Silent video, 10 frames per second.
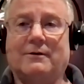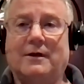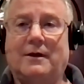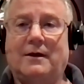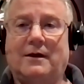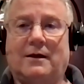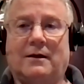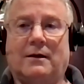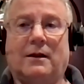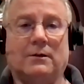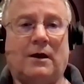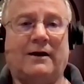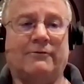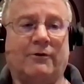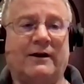So uh, a
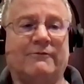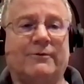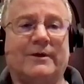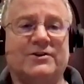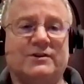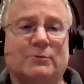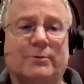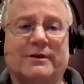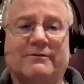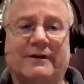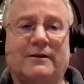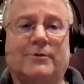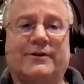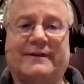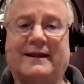lot of great information will be
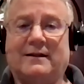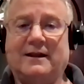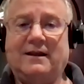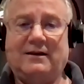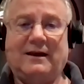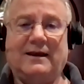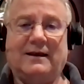available at that link,